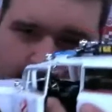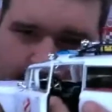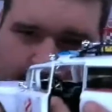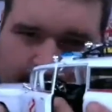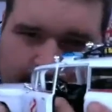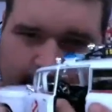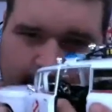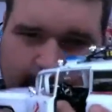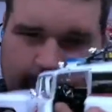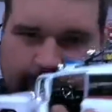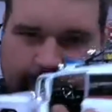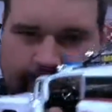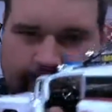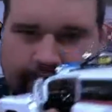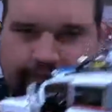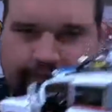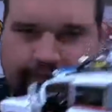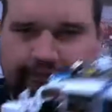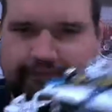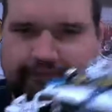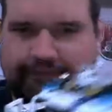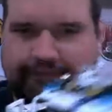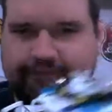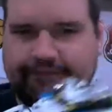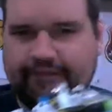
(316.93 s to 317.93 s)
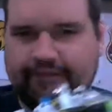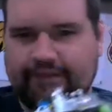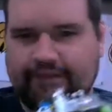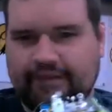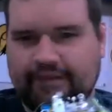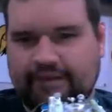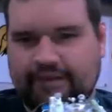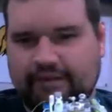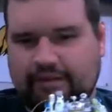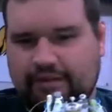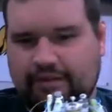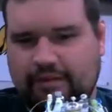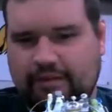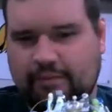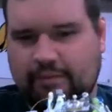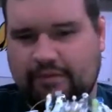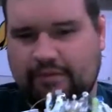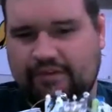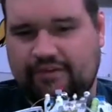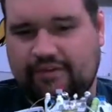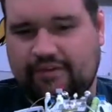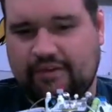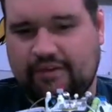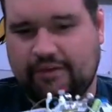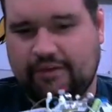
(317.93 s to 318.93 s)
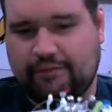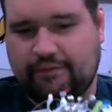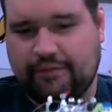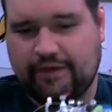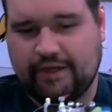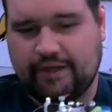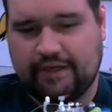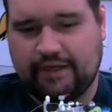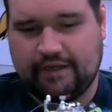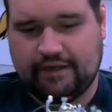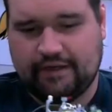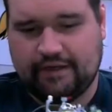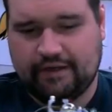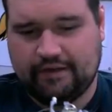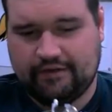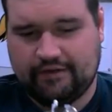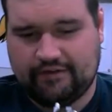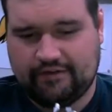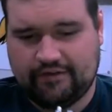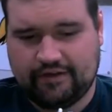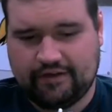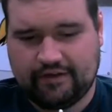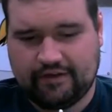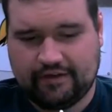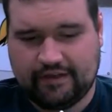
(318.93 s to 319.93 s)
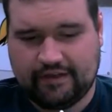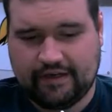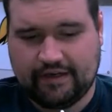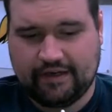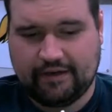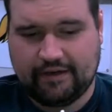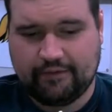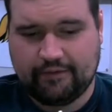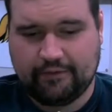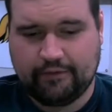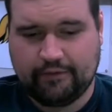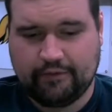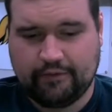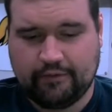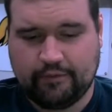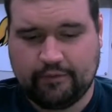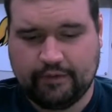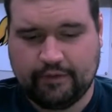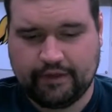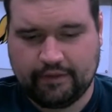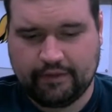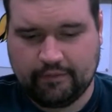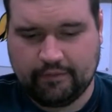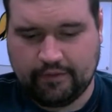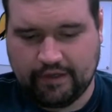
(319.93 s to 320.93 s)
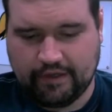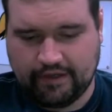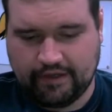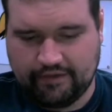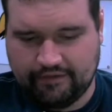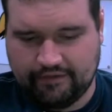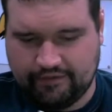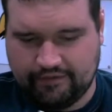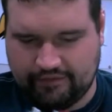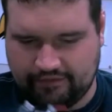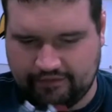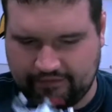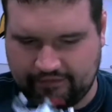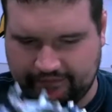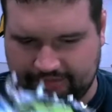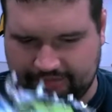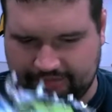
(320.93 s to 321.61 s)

with the wheel. Let me see if I can check that out real quick while it's